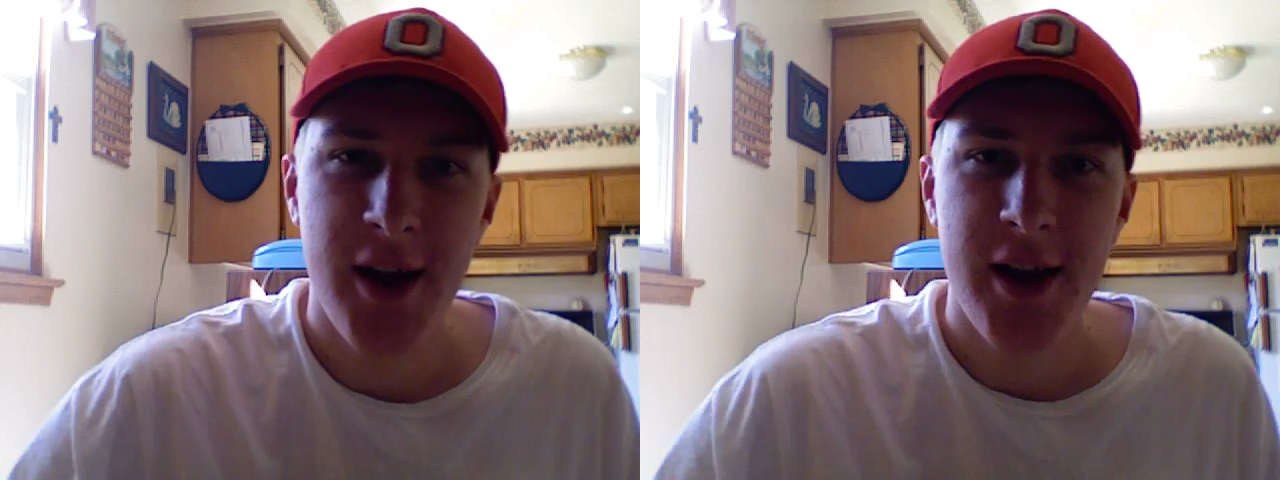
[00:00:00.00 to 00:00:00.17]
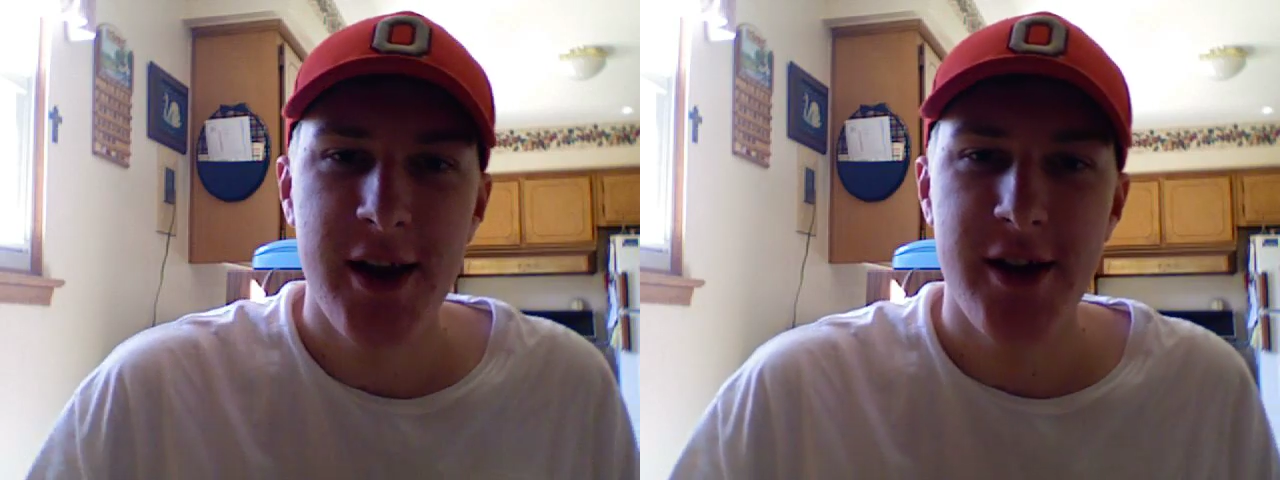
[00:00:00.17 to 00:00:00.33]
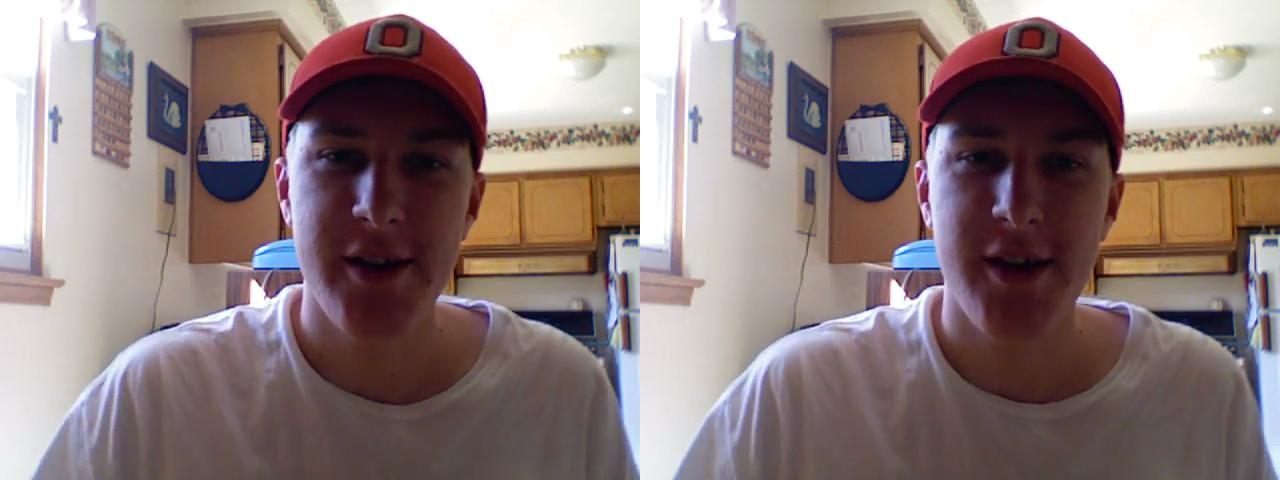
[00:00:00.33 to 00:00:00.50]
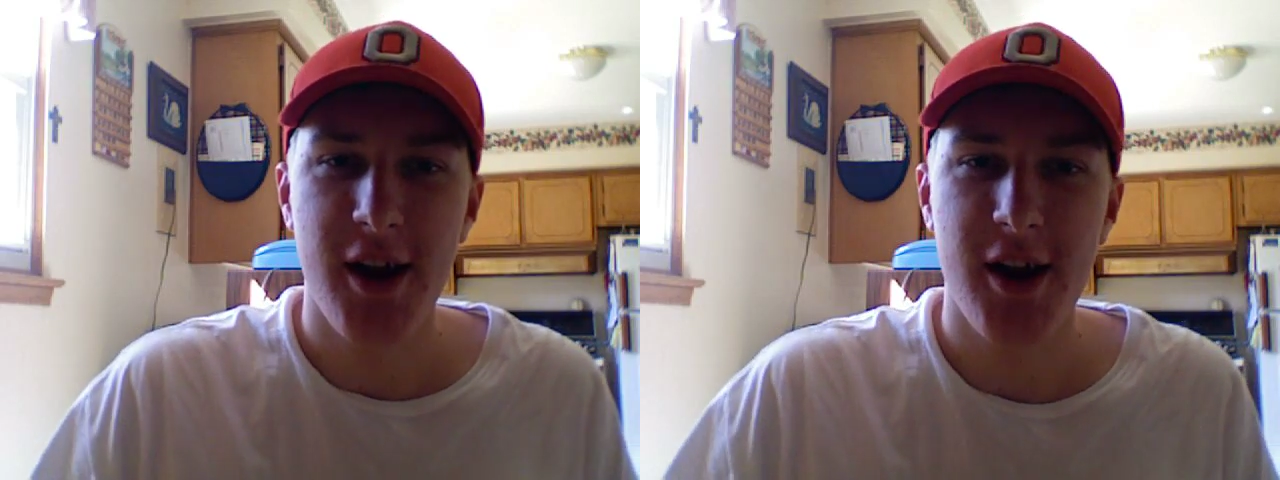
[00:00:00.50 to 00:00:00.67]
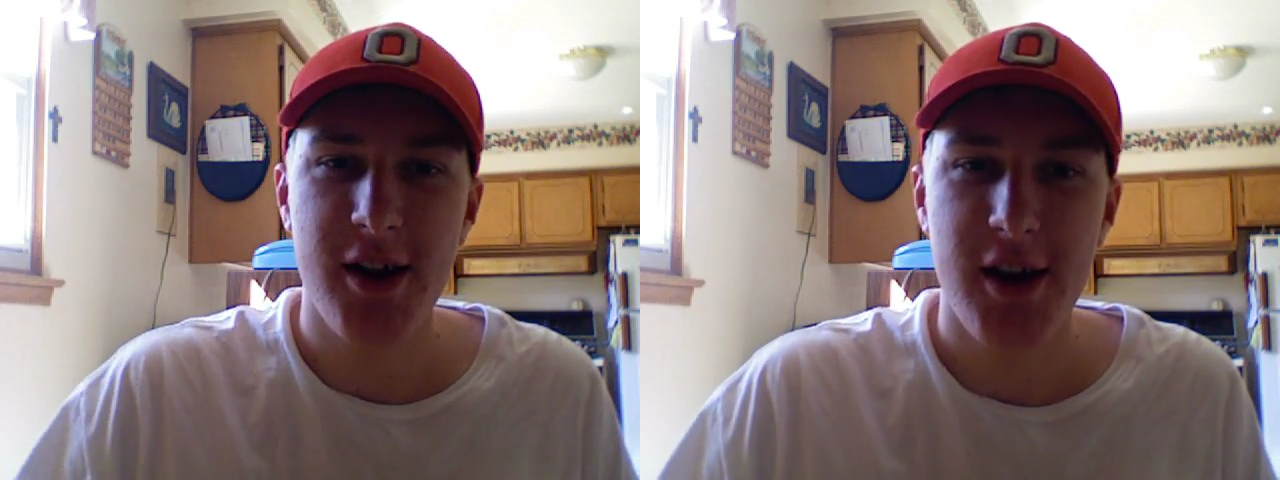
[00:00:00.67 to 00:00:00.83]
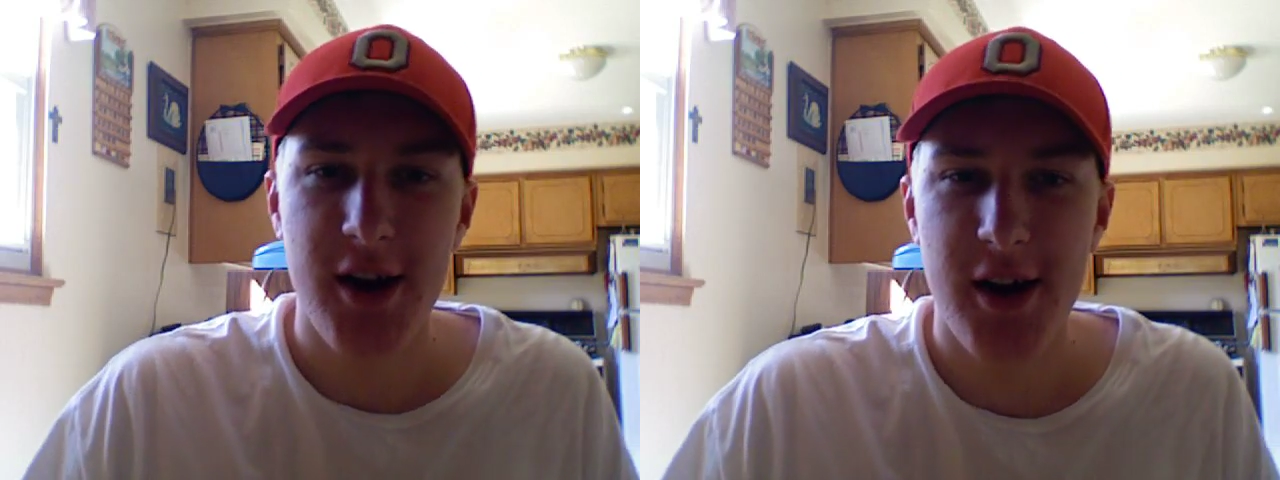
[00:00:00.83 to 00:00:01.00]
here to
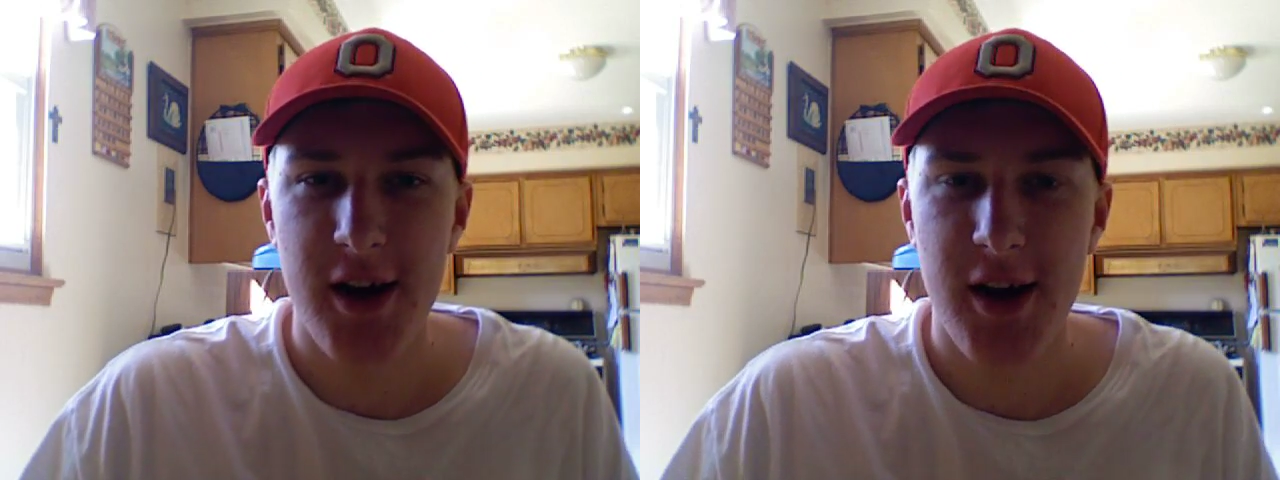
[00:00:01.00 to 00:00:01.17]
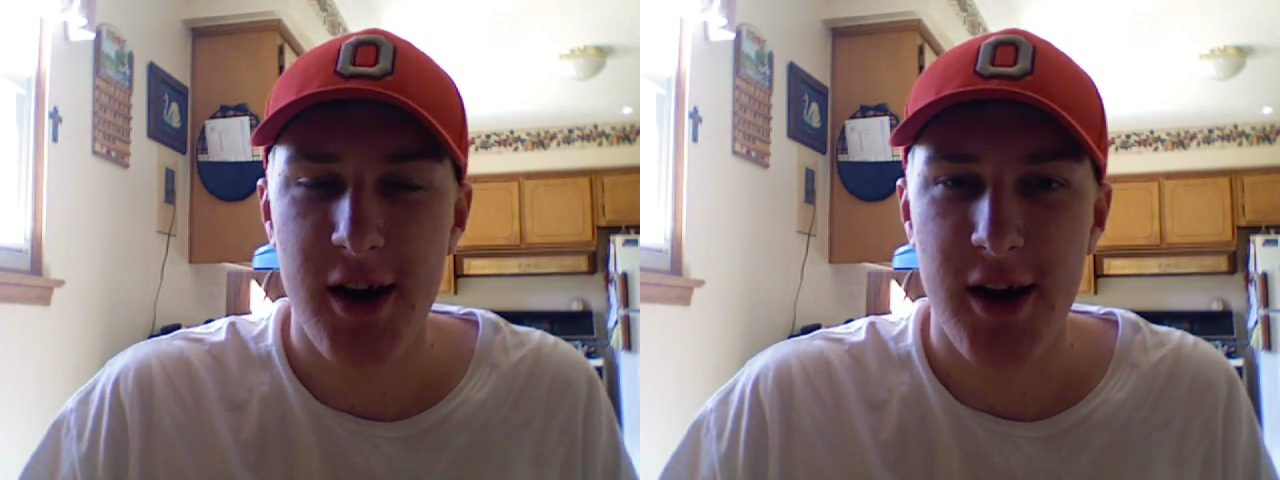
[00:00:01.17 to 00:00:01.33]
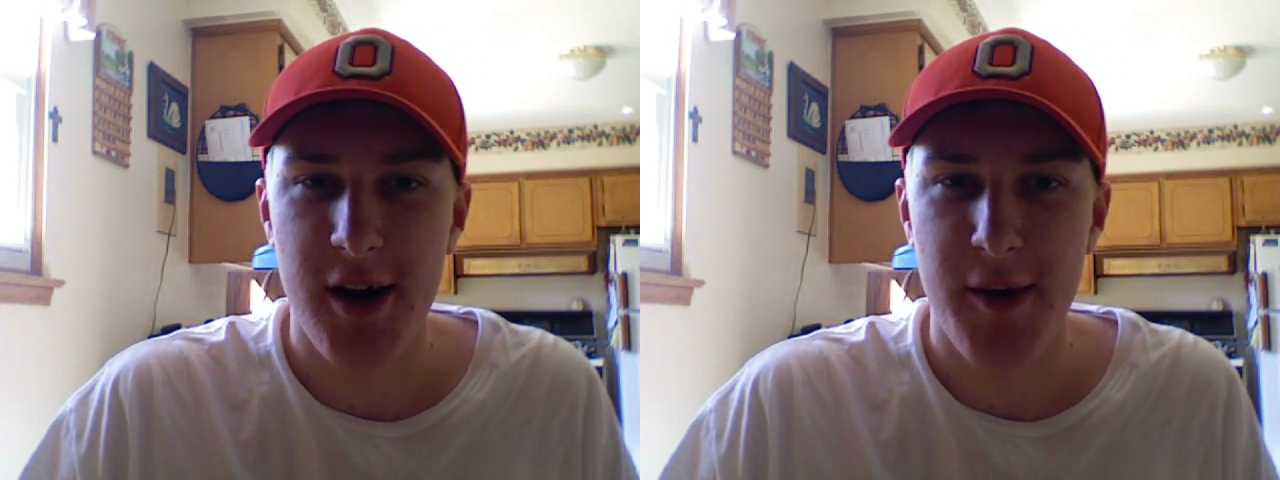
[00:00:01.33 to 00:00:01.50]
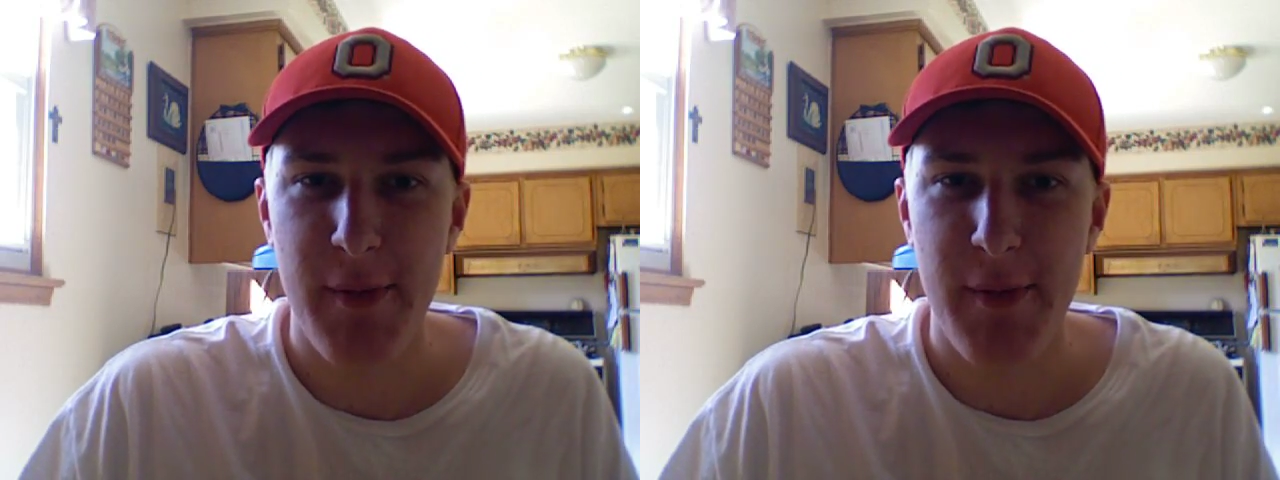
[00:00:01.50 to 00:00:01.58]
talk uh,